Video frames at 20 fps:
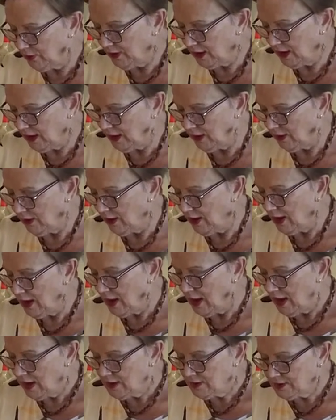here.
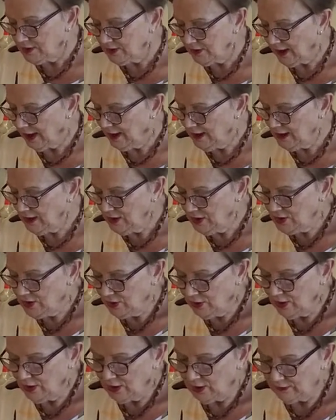So that is
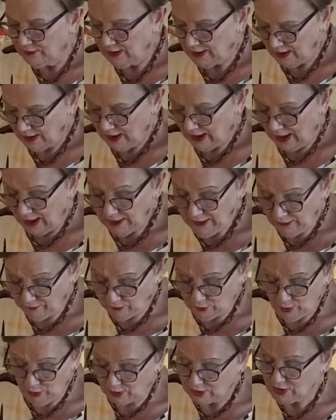your lovely, and if
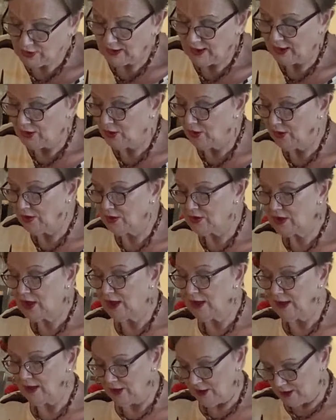you want to then you can tie
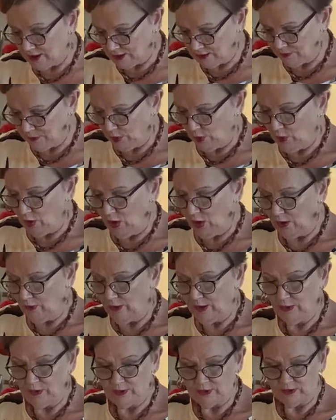a nice bow all
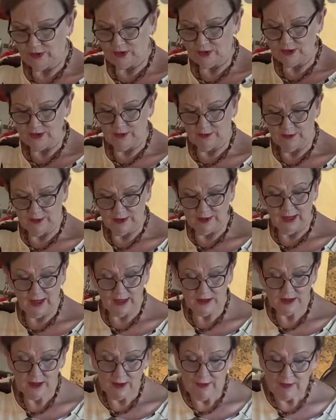around it or something like that.
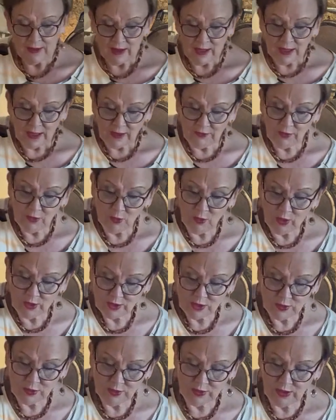If you want
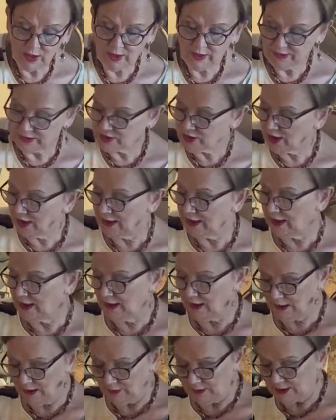to put on a tiny
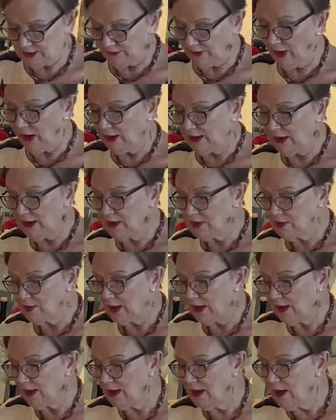little bit of holly as
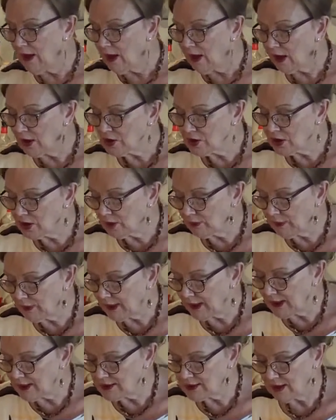well onto your
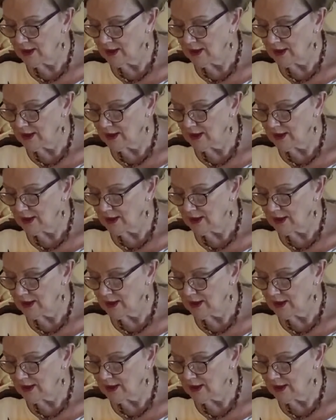plate,